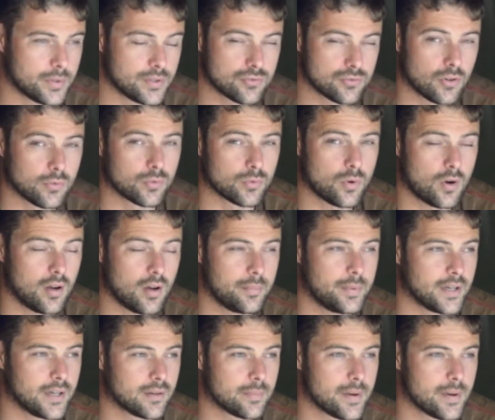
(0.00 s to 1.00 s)
it dropped quite a
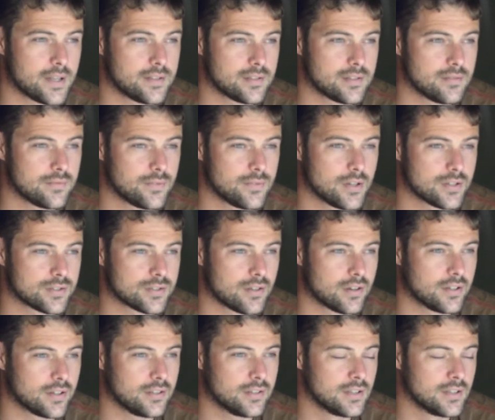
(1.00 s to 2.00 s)
bit compared to the first
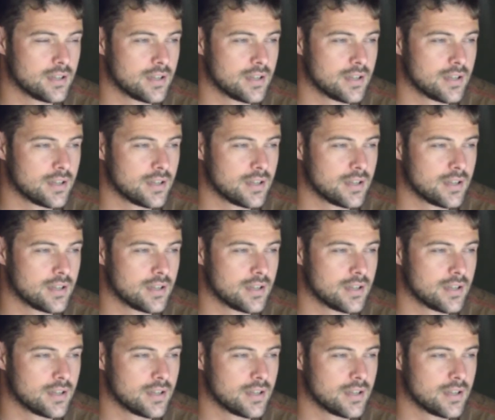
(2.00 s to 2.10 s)
night.